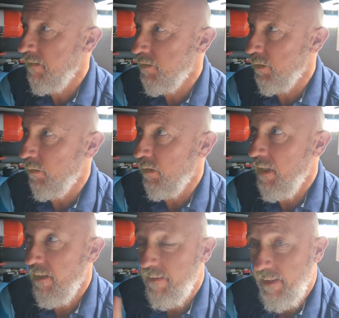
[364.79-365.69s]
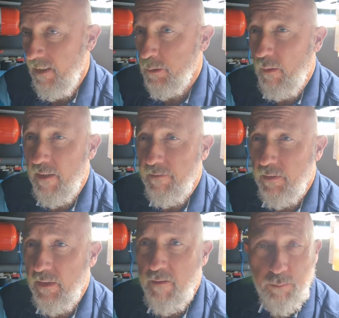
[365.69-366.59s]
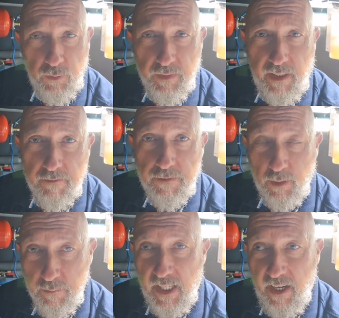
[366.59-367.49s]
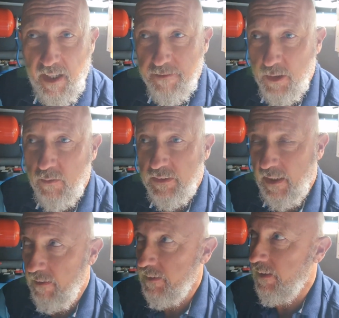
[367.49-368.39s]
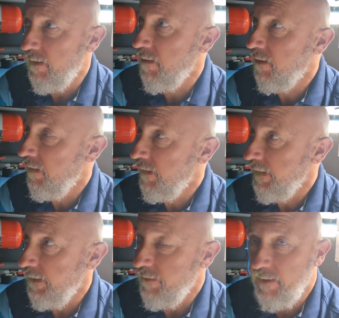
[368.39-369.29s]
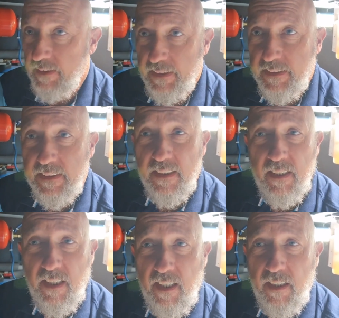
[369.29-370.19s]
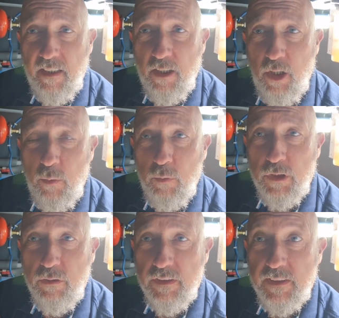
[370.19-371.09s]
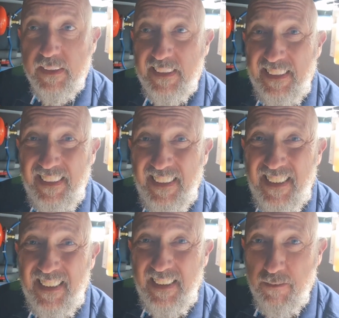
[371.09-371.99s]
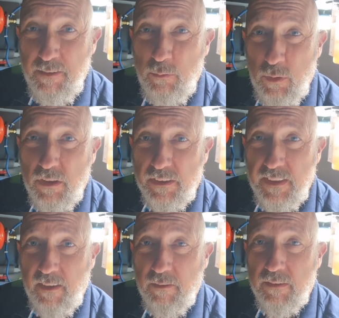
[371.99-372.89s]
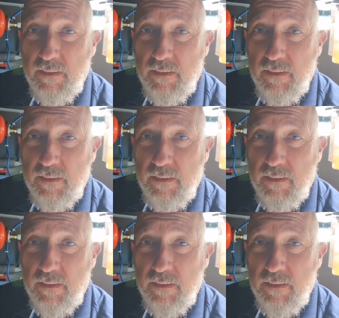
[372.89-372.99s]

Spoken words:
So that's what I've done. I've put that from the hive contactor into this, and we're going to see if it works now.